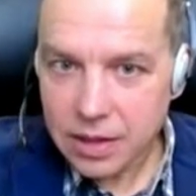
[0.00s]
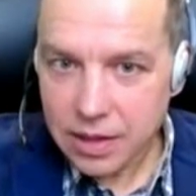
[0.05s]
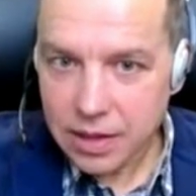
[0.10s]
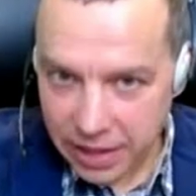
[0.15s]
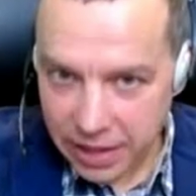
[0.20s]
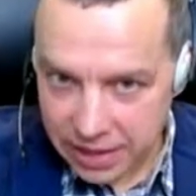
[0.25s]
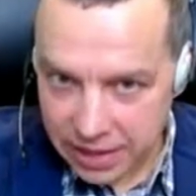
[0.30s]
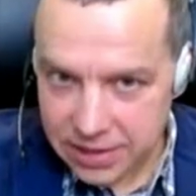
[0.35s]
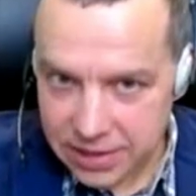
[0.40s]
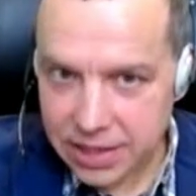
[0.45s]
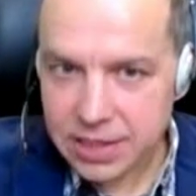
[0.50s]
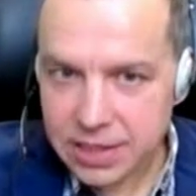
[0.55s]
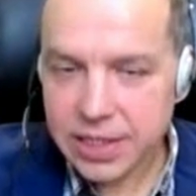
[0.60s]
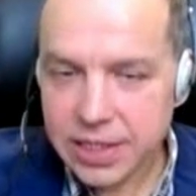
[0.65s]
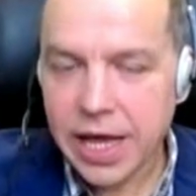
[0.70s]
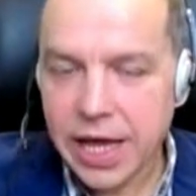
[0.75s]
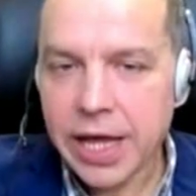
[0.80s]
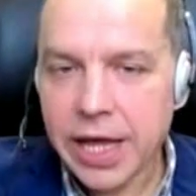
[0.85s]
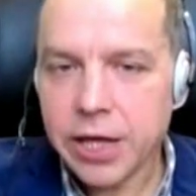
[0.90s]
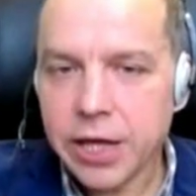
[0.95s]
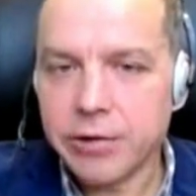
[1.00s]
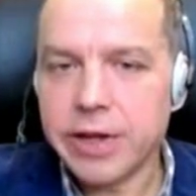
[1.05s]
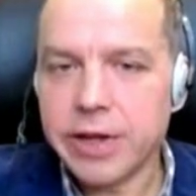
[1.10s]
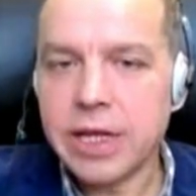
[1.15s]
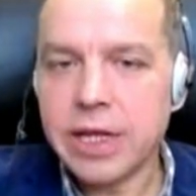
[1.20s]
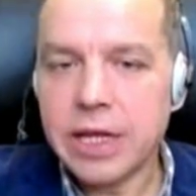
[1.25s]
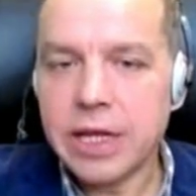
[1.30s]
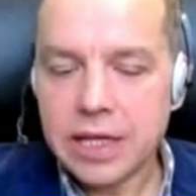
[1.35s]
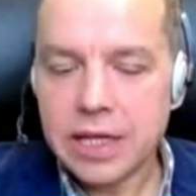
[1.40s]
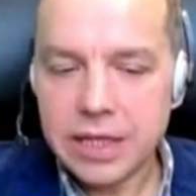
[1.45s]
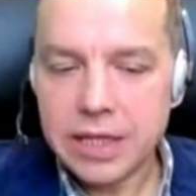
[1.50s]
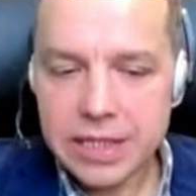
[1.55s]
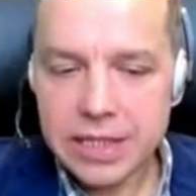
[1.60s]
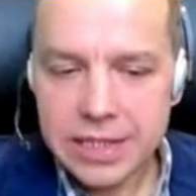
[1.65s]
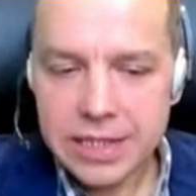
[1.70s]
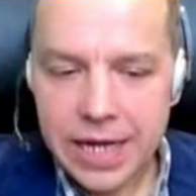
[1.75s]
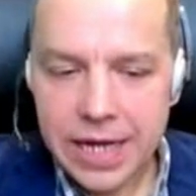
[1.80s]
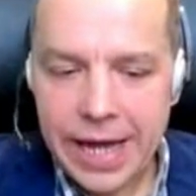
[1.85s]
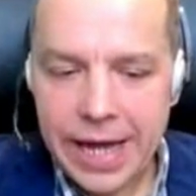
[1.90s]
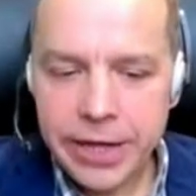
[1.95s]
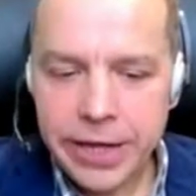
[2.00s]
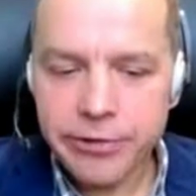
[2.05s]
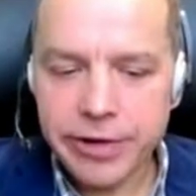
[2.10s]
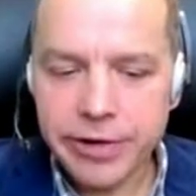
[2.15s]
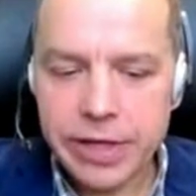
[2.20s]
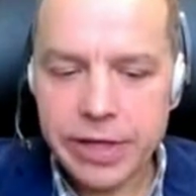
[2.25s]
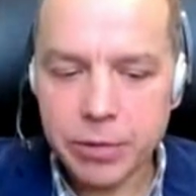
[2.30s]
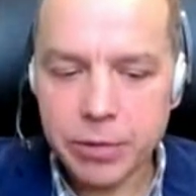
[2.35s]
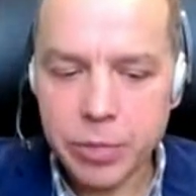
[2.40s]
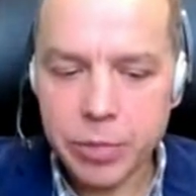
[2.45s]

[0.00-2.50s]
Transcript: Yes, that's accurate. That's accurate.